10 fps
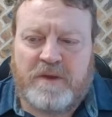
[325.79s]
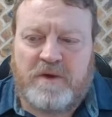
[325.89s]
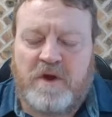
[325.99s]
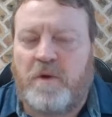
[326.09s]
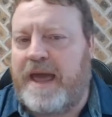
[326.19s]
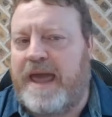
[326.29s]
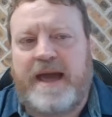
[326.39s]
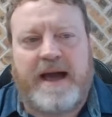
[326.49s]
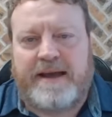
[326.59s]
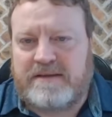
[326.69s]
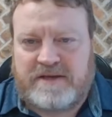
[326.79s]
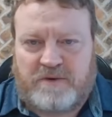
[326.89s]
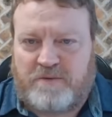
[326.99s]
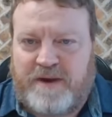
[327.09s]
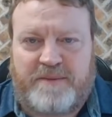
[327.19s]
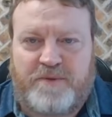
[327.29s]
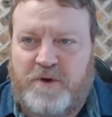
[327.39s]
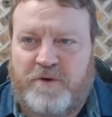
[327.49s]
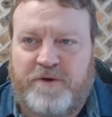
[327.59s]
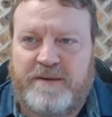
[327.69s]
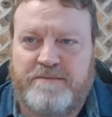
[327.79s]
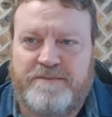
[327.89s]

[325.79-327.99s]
no AI is going to write a program